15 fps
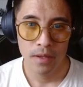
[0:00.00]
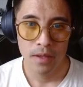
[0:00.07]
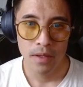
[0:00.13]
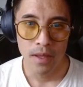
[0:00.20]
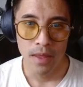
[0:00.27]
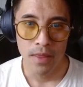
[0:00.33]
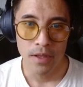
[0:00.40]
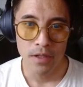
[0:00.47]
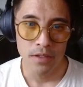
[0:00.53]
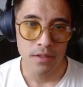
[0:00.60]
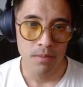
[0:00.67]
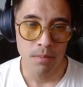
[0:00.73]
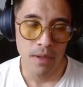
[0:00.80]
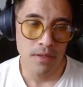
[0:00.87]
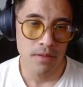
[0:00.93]
and then
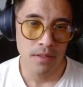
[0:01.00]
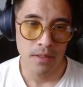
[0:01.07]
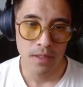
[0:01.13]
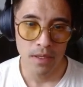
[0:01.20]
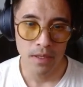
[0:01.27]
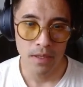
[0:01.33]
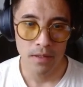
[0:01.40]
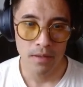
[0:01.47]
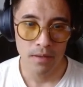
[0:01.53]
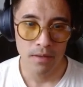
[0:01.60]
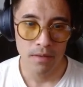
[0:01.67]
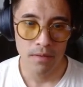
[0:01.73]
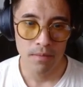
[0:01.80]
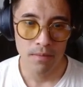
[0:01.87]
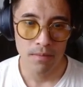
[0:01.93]
just basically
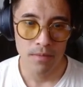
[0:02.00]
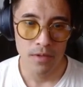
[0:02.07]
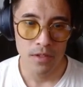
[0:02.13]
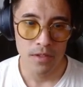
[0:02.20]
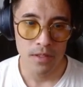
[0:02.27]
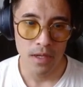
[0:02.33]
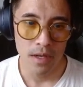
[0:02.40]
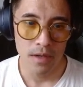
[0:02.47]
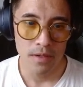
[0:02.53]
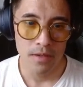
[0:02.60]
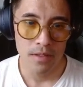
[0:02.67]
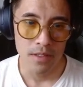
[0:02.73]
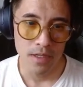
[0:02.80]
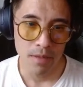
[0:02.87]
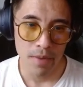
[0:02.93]
said
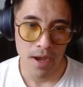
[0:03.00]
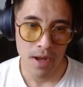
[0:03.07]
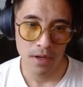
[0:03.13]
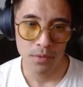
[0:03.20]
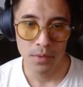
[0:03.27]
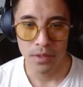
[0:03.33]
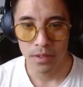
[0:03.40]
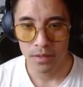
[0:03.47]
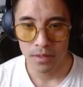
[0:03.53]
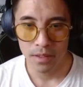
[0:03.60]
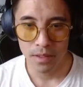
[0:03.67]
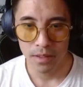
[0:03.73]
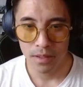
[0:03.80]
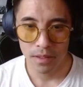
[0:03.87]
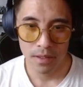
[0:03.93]
cinematic,
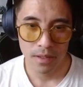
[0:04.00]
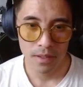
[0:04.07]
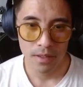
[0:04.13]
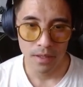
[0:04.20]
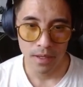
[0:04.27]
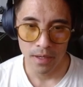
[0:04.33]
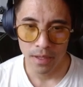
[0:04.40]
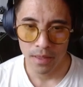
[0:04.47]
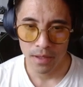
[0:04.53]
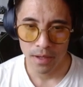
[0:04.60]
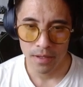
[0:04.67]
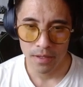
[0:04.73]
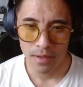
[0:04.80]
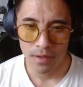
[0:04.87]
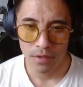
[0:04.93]
realistic, and I think I
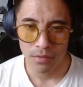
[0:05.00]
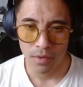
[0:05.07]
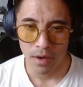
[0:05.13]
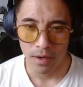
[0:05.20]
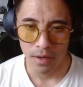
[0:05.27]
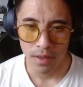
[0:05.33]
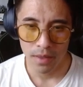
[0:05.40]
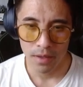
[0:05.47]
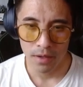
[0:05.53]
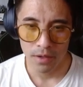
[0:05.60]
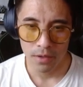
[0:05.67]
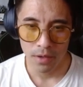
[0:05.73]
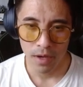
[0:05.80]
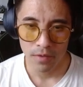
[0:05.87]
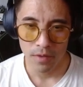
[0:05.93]
did this wrong. I think
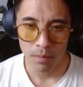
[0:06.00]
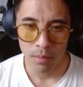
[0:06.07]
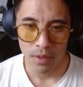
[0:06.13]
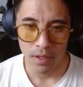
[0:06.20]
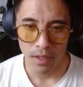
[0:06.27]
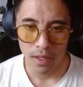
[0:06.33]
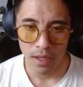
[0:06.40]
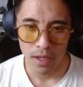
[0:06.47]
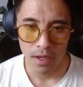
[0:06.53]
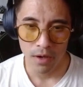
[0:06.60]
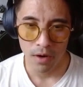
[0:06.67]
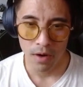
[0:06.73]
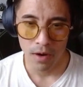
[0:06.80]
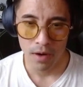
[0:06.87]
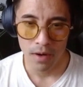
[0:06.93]
you have to put
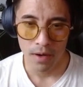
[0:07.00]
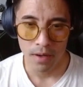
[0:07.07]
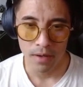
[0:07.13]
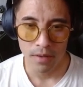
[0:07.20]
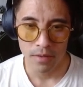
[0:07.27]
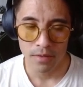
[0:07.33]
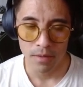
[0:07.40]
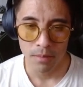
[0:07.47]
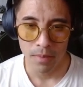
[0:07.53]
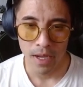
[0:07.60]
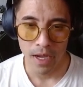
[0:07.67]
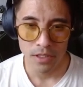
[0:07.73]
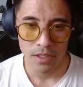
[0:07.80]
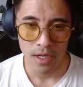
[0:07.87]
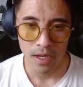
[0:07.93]
AR and some
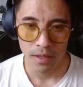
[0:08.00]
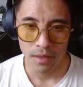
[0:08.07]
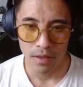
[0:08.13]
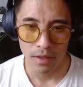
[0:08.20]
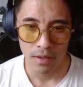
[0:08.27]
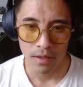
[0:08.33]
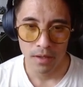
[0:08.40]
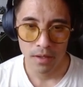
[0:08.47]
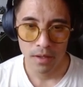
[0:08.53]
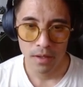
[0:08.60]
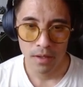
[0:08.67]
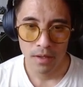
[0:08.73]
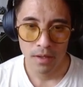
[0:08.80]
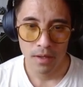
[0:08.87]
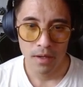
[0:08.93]
hashtag thing
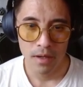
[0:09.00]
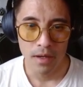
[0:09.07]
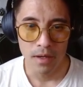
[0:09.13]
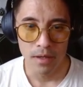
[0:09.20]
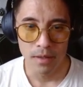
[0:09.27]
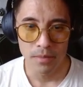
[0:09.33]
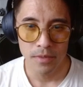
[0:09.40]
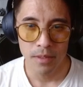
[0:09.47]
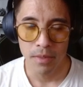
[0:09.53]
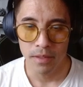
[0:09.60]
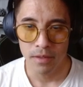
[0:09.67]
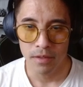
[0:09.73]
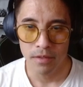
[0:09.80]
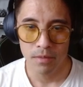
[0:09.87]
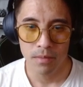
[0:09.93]
to make
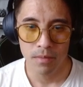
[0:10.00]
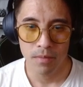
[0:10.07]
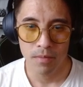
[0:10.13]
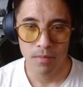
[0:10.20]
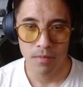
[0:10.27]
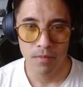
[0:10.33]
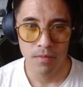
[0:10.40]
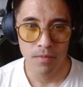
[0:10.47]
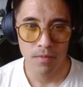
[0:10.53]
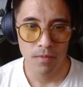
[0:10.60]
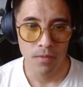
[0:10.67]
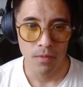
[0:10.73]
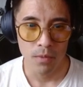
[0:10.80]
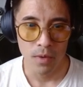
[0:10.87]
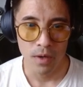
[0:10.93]
this
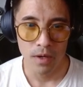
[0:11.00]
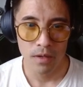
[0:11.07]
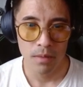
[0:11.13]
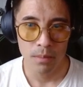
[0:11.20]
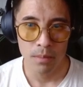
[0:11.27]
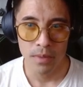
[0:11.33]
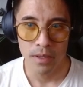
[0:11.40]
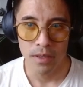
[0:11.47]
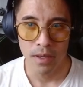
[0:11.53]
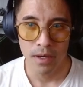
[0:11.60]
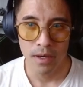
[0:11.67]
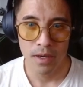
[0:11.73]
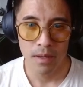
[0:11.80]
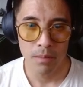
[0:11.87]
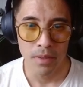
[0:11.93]
work, but it
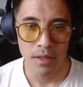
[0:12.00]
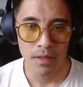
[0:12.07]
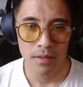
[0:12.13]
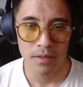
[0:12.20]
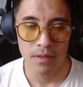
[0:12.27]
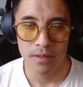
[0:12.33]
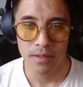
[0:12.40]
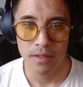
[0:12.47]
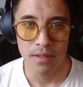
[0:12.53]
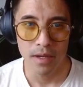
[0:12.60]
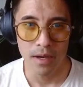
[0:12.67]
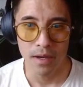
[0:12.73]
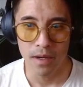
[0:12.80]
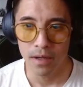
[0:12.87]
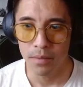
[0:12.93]
ended up being
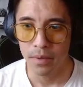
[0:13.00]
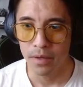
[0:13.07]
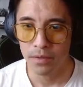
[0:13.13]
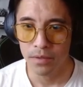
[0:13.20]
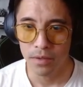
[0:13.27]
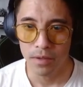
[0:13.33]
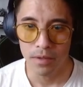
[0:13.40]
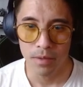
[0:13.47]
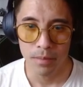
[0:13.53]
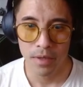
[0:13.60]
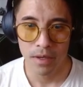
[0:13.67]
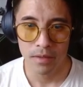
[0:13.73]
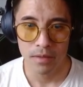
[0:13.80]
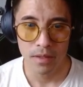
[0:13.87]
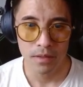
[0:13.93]
16:9 anyway, so I'm
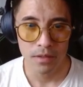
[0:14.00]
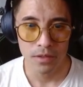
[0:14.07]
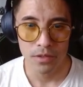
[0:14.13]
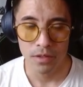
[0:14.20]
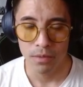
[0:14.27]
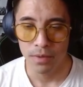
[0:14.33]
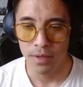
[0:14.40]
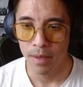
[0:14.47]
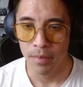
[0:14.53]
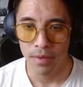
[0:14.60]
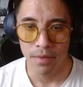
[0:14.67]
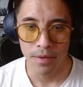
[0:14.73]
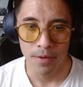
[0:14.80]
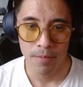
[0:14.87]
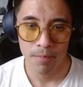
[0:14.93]
not exactly sure what
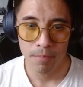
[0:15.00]
happened there.